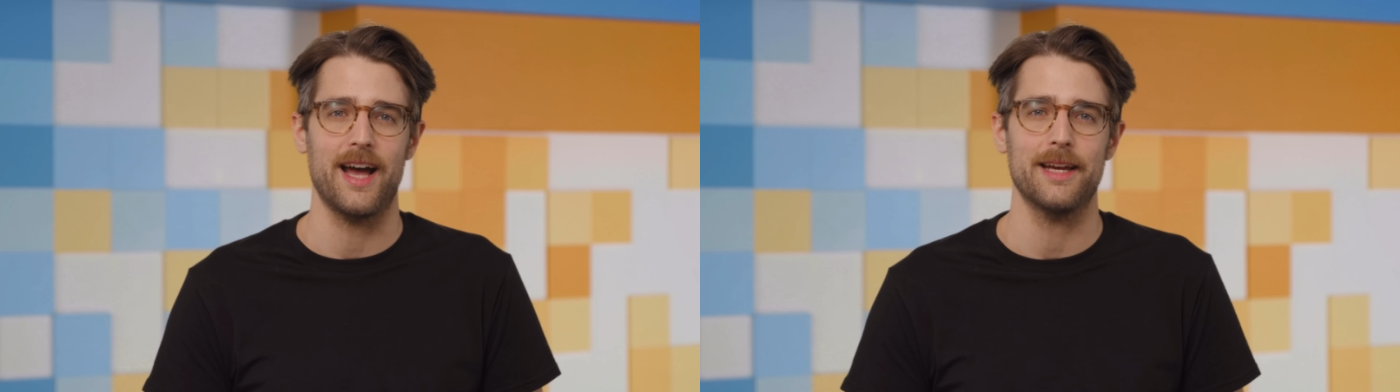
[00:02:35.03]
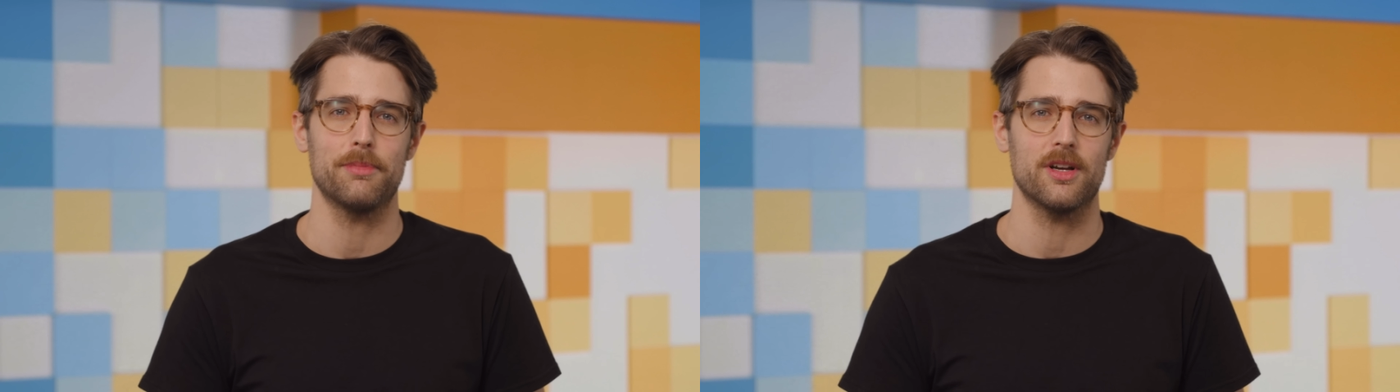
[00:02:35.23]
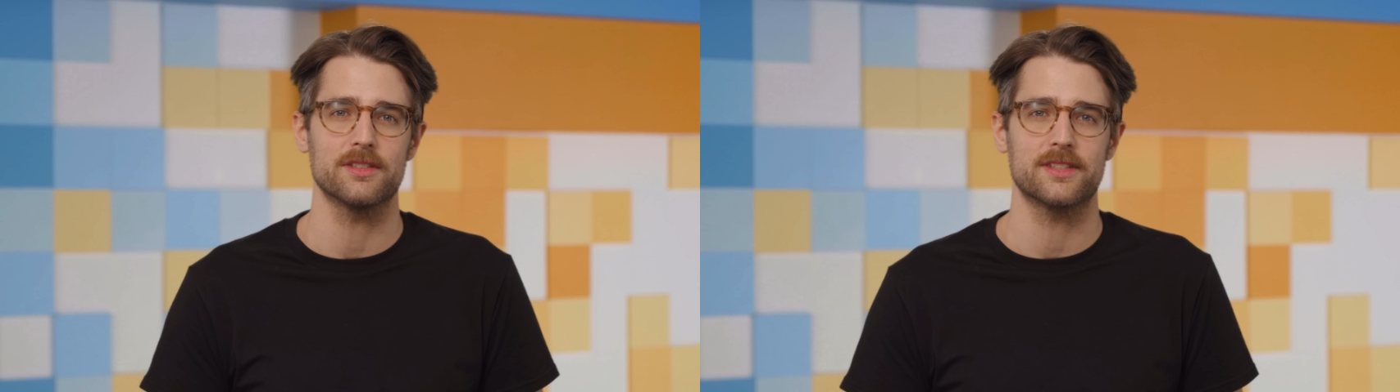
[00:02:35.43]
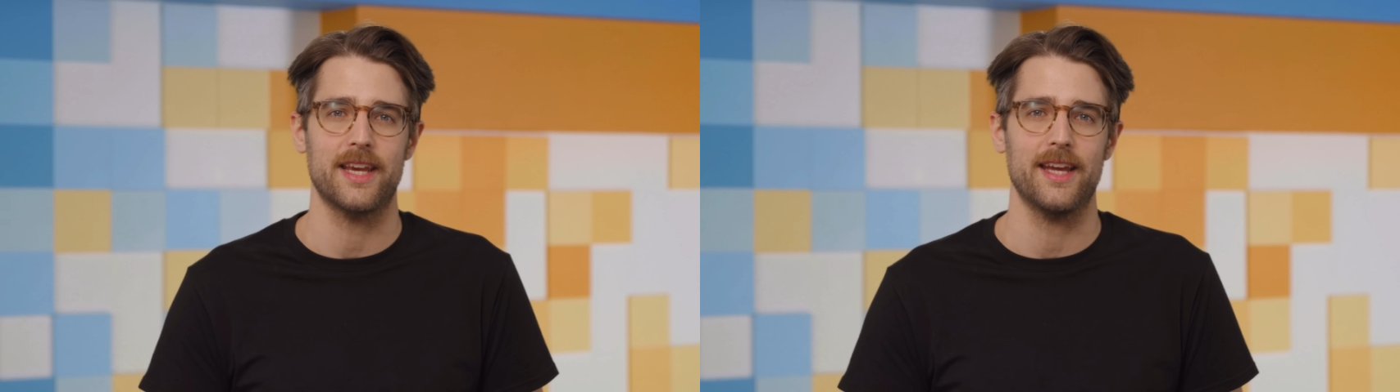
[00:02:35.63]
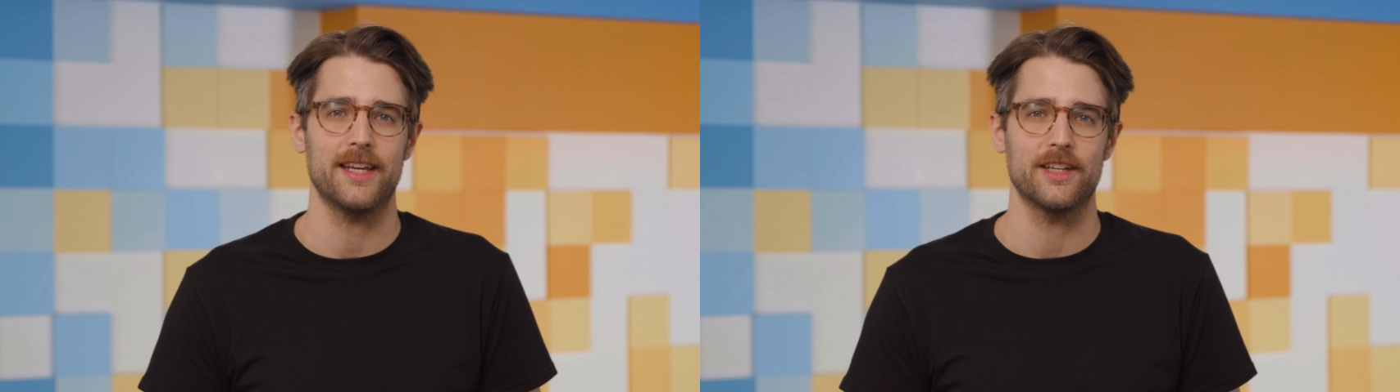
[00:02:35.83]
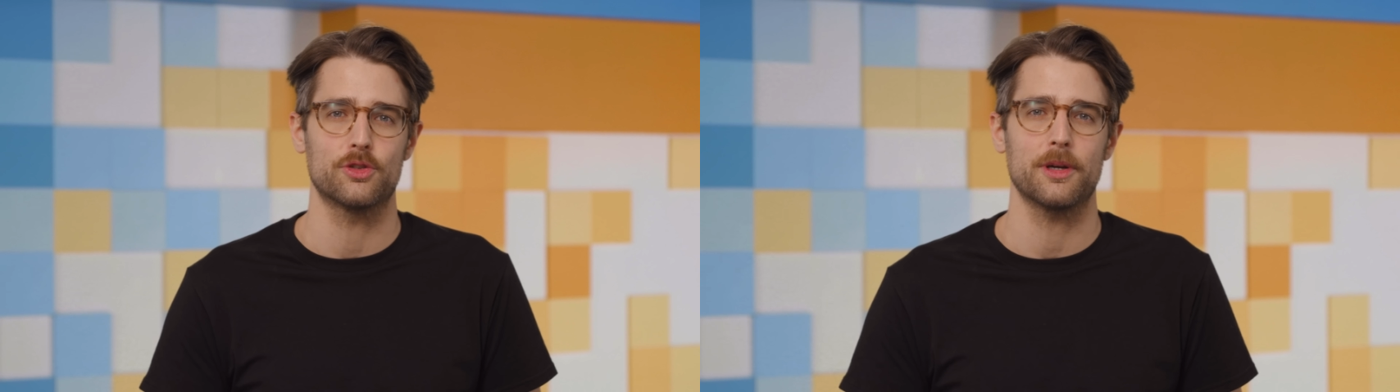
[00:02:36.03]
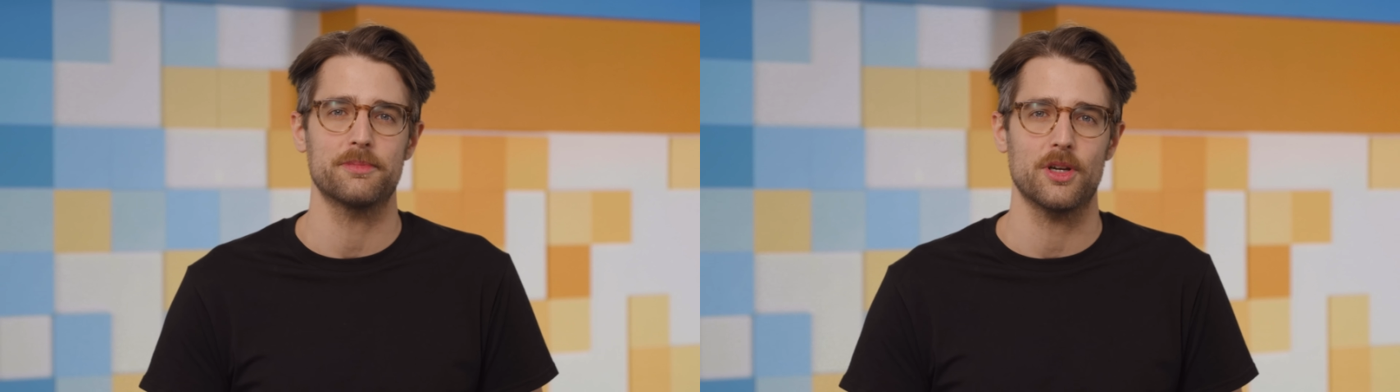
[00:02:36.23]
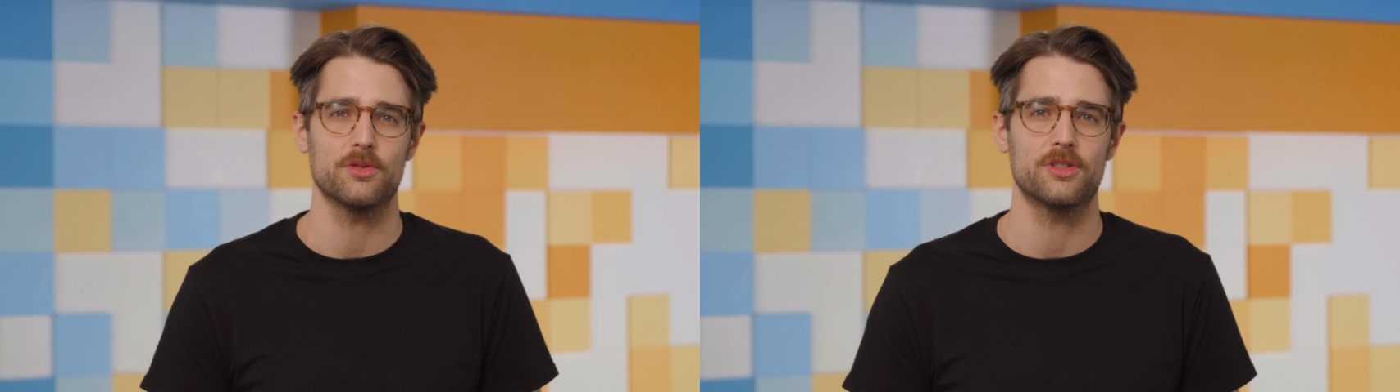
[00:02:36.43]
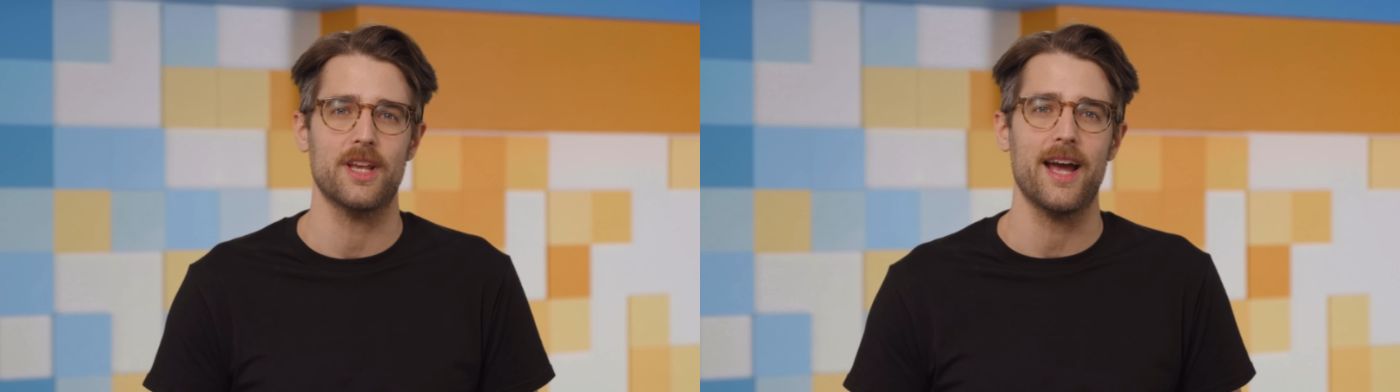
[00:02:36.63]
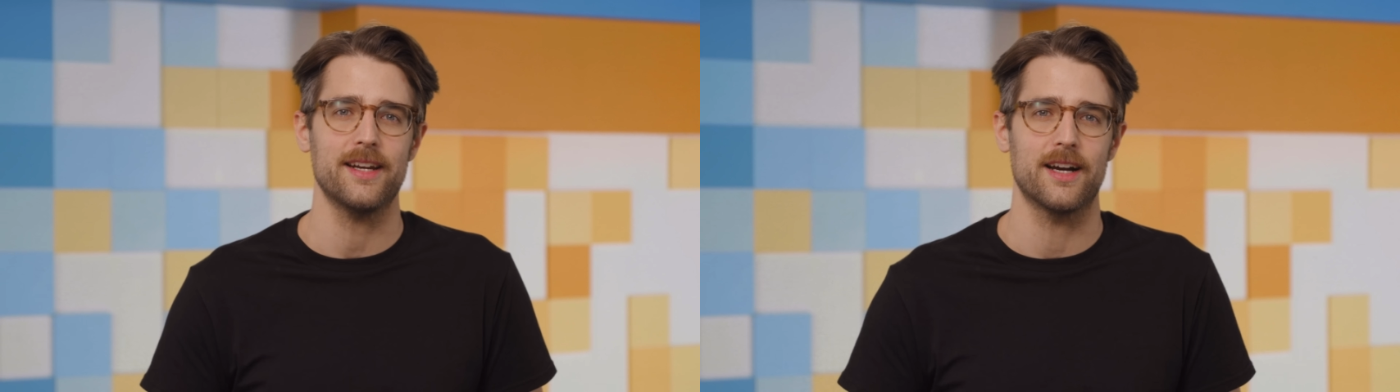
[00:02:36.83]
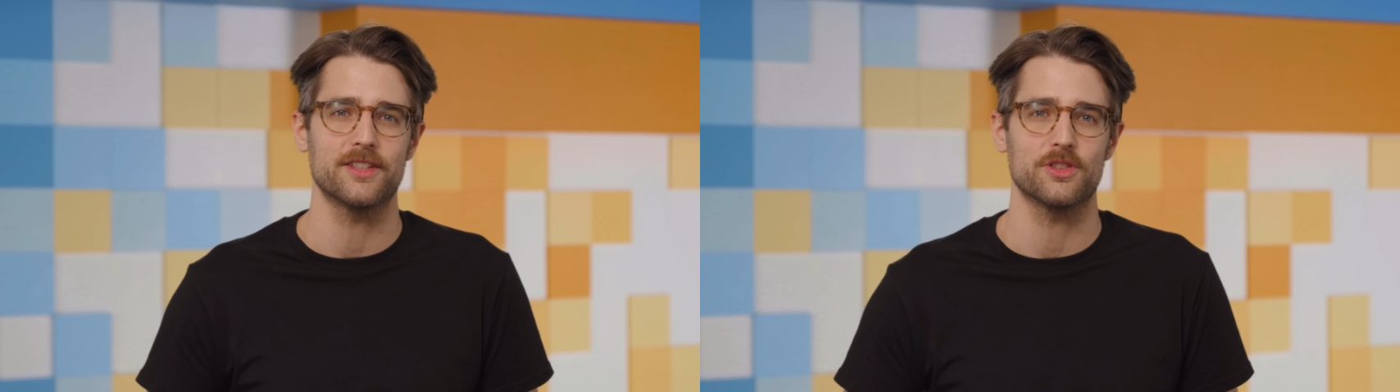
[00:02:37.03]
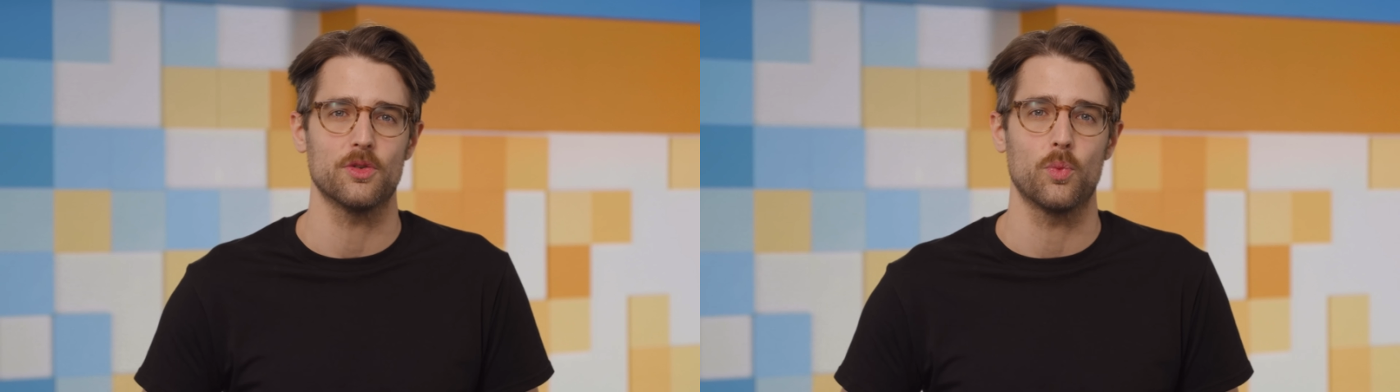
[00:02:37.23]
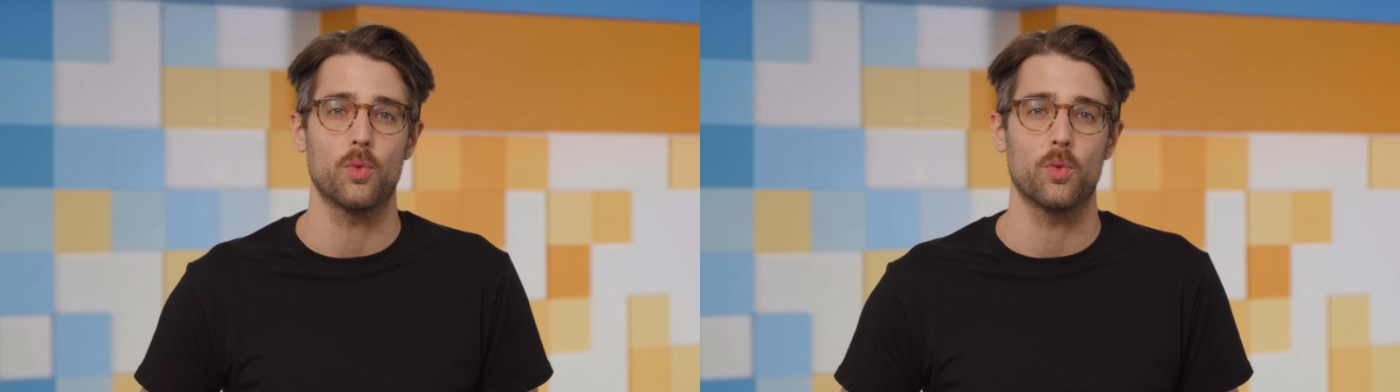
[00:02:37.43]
eyeball scanning crypto side hustle